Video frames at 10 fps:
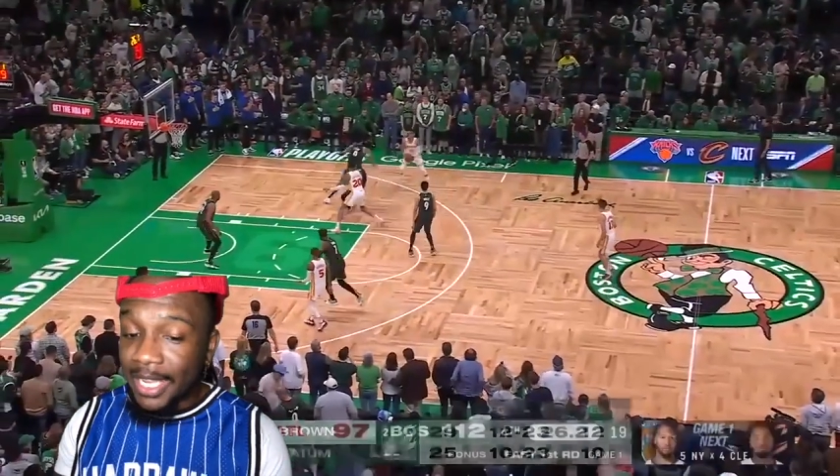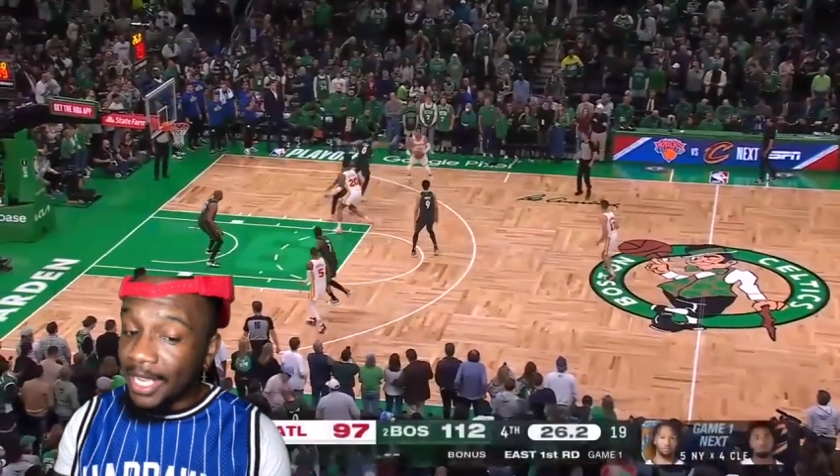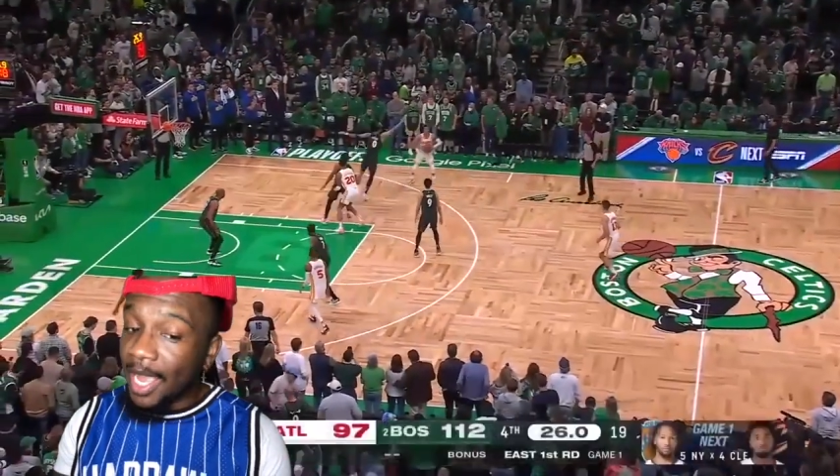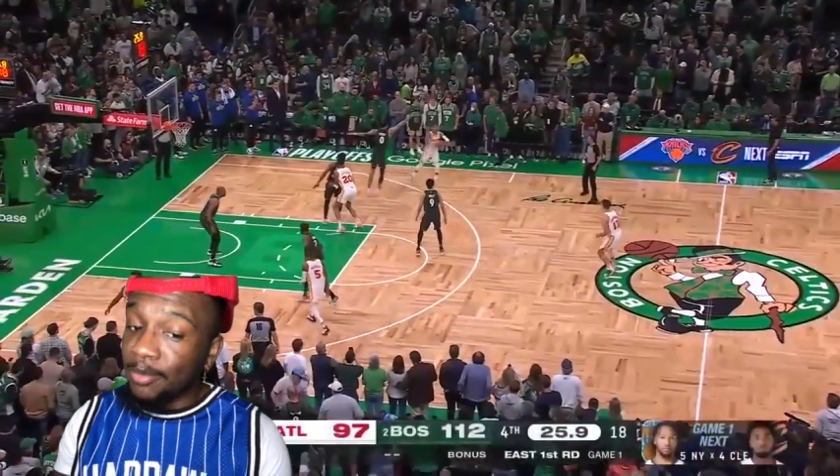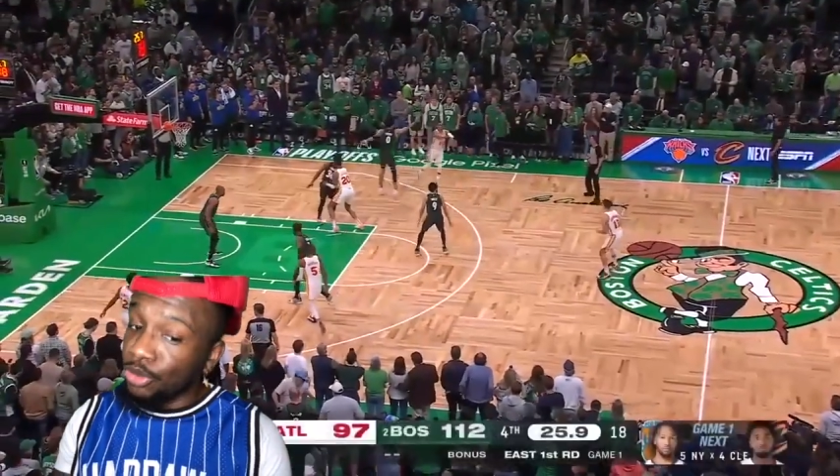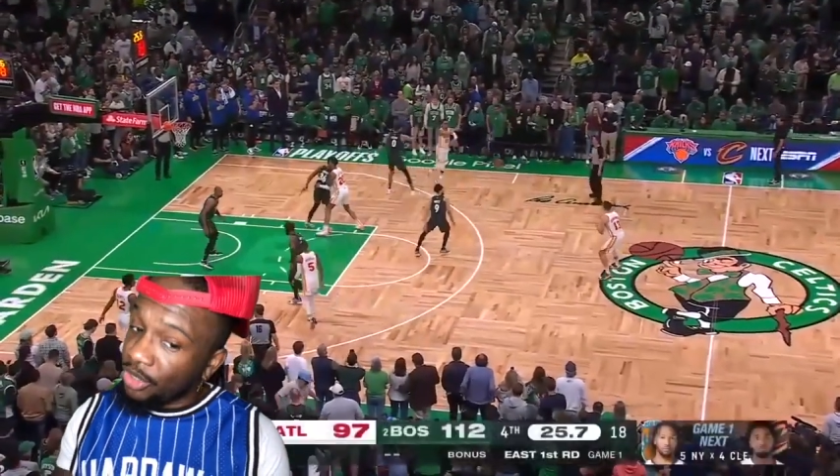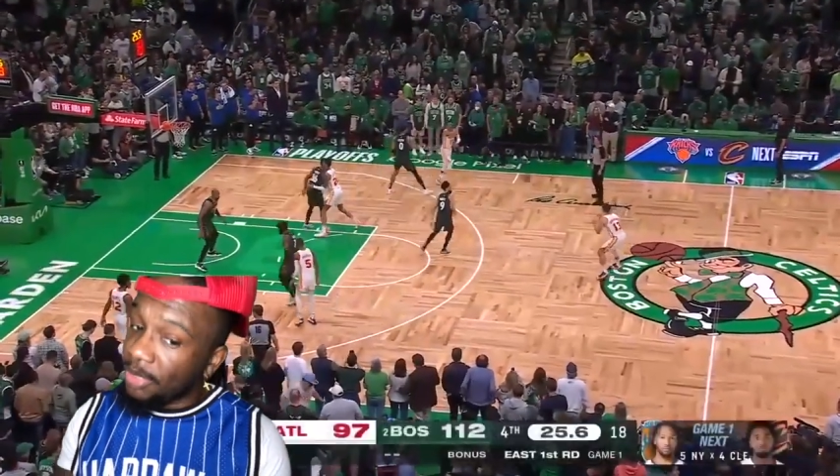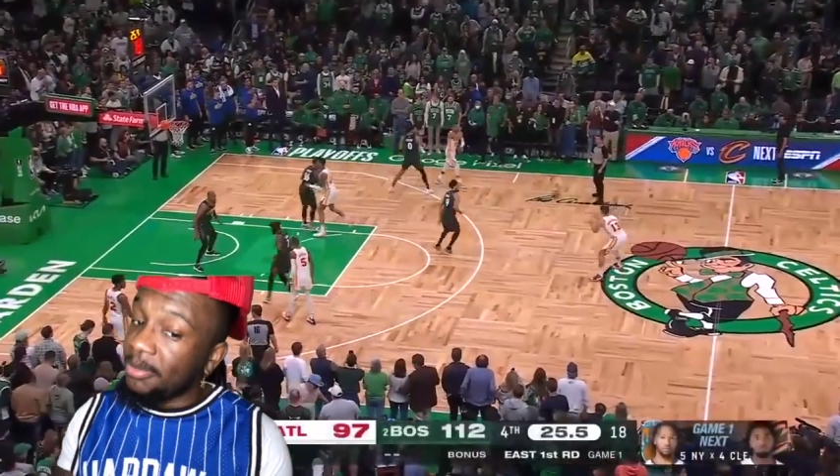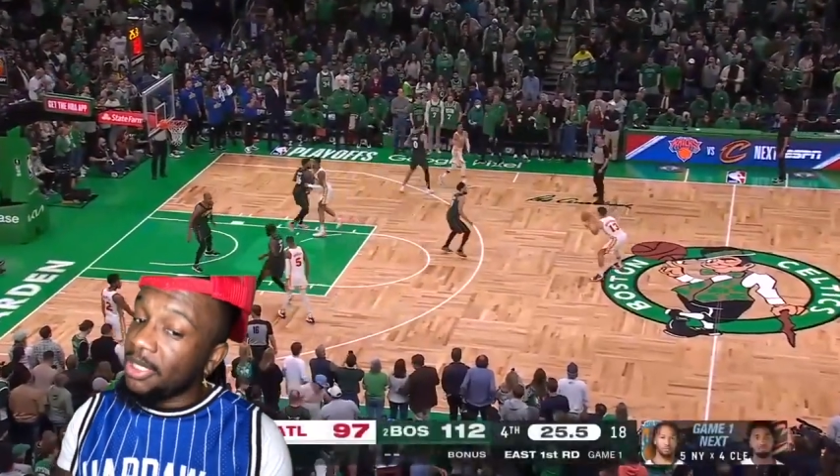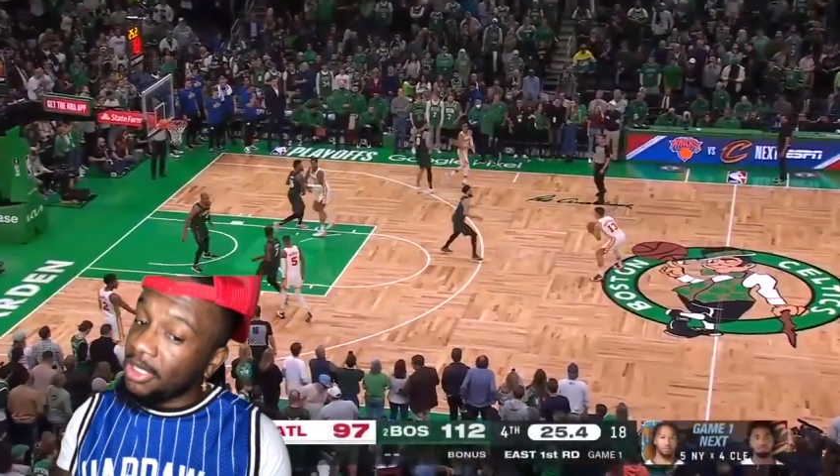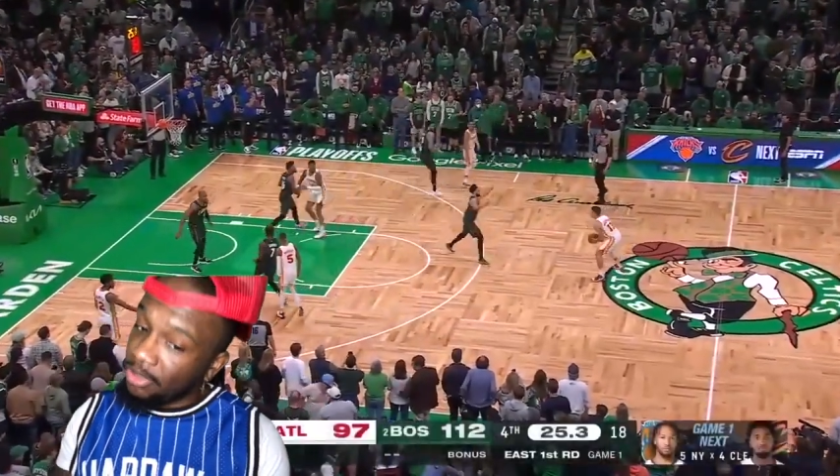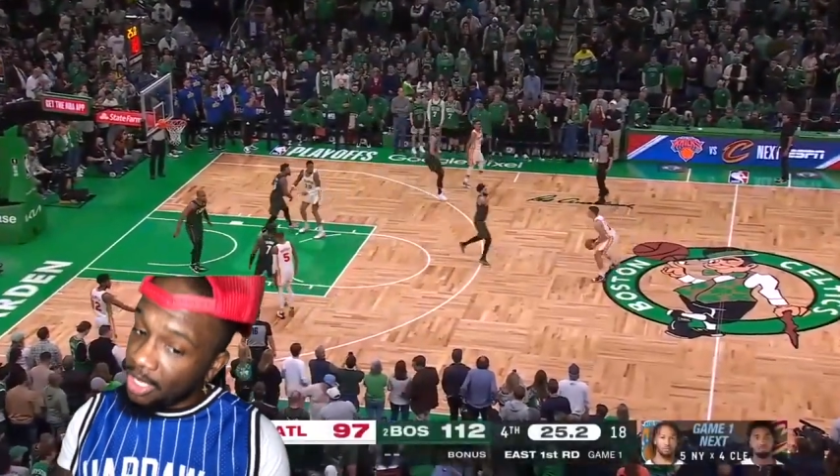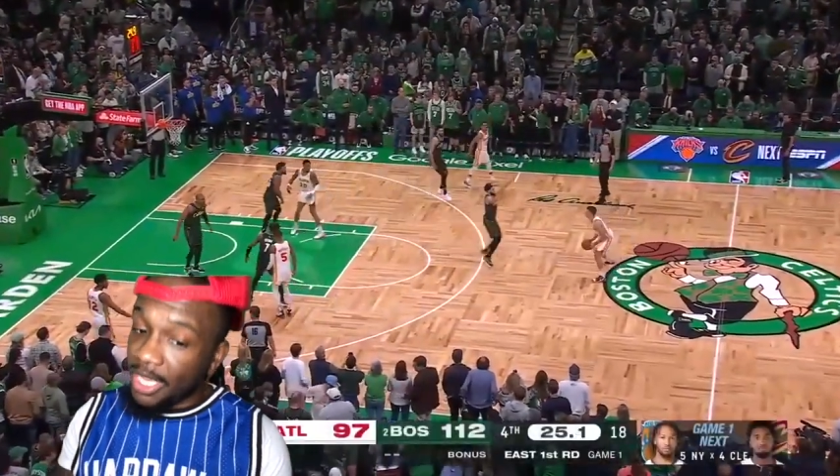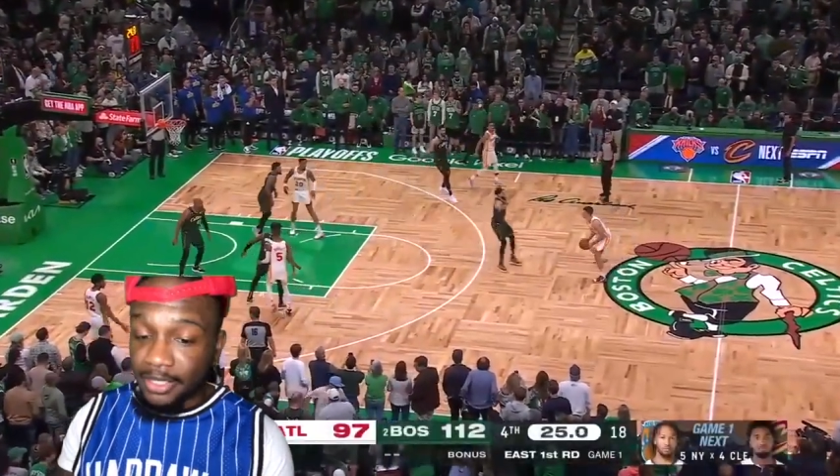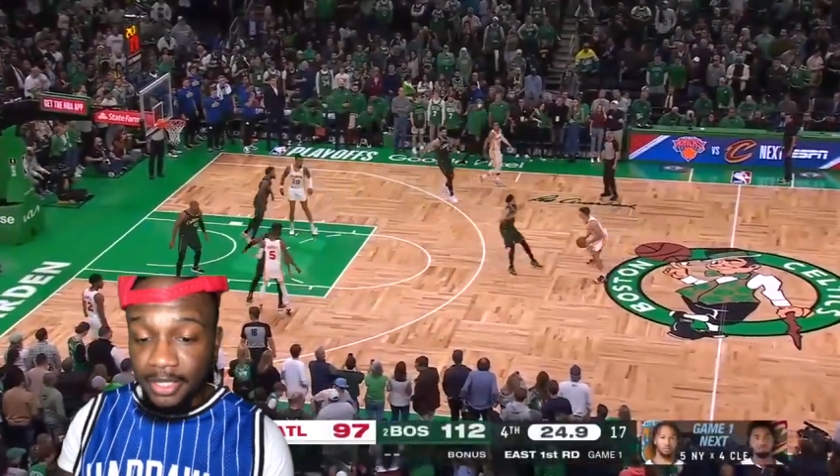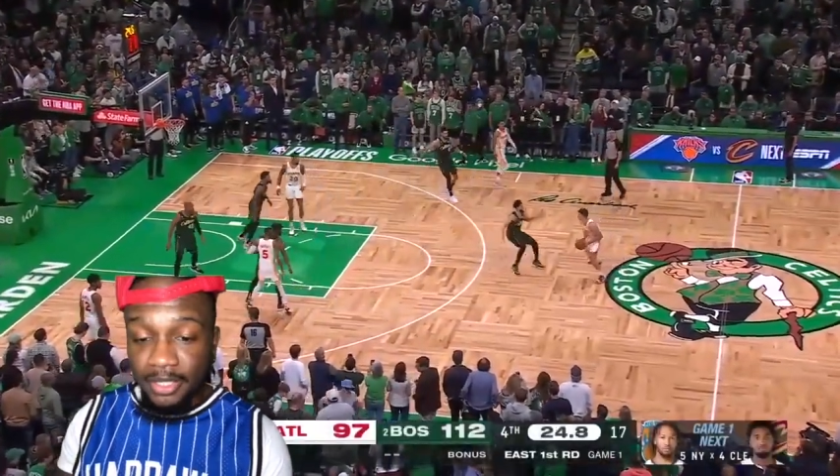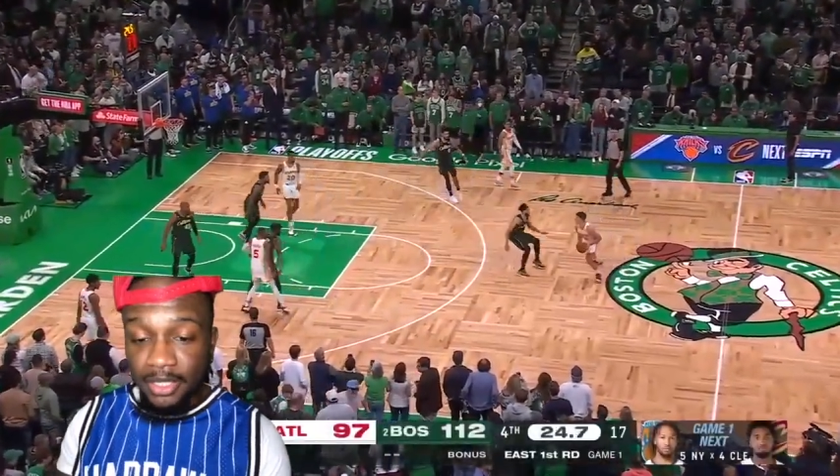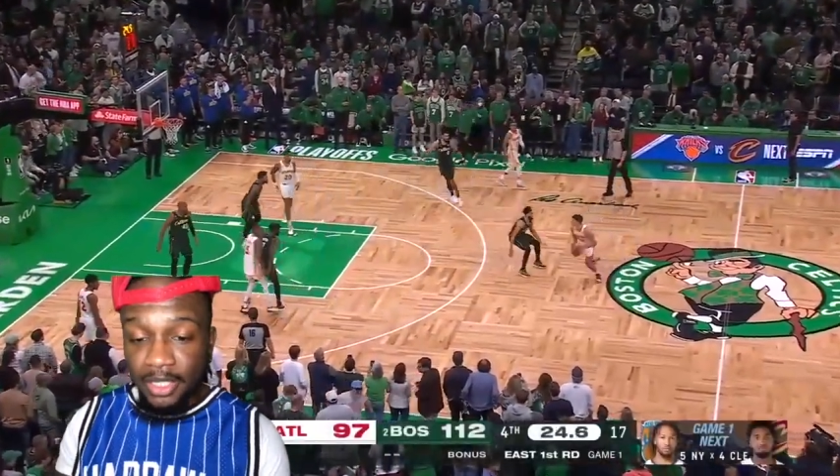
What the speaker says: that game three can be a little hectic.